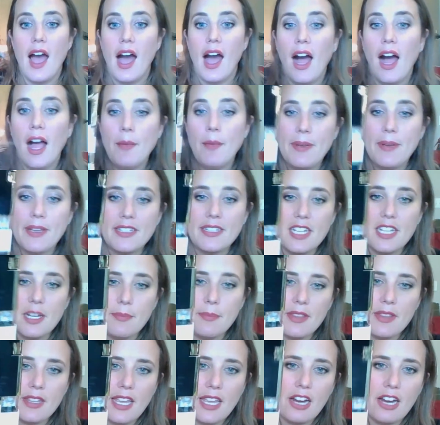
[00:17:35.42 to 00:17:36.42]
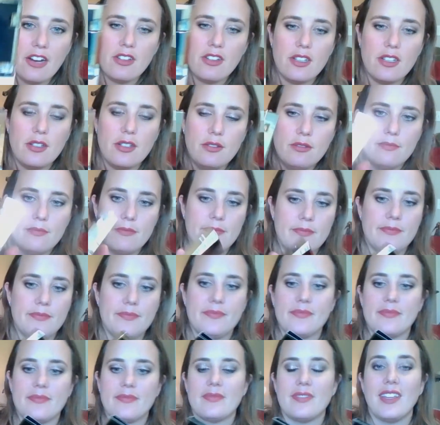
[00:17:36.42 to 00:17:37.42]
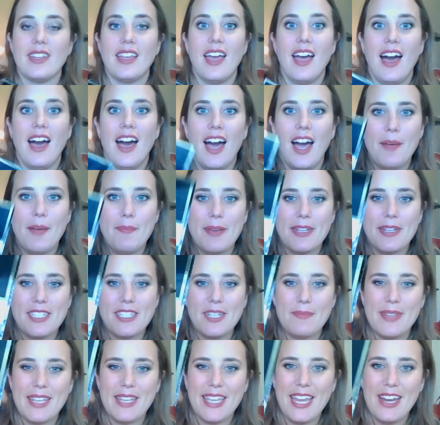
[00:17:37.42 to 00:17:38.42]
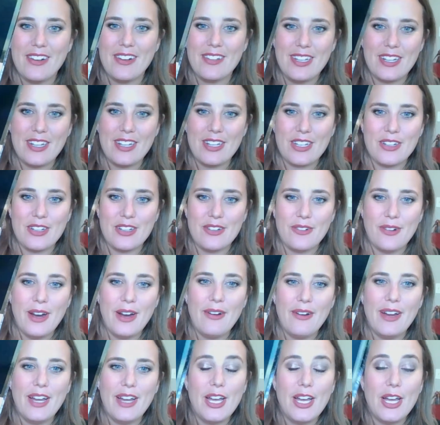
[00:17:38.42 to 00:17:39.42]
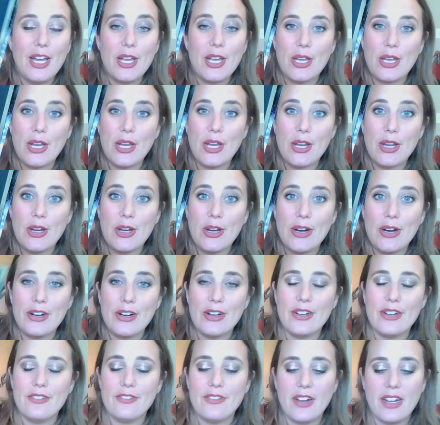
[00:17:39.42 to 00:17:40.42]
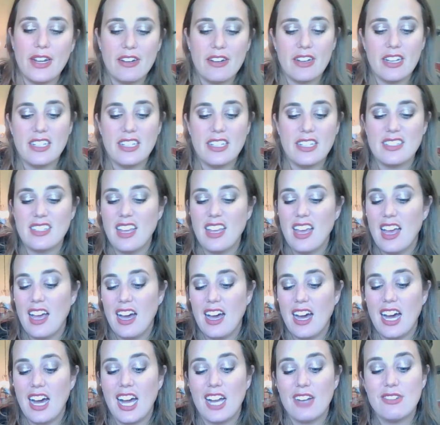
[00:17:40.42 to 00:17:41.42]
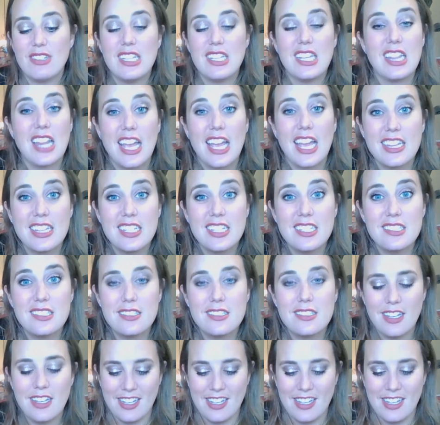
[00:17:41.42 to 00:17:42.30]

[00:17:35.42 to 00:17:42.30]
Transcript: I picked up the Carolina, I picked up the Carolina Herrera Good Girl fragrance. I really like this.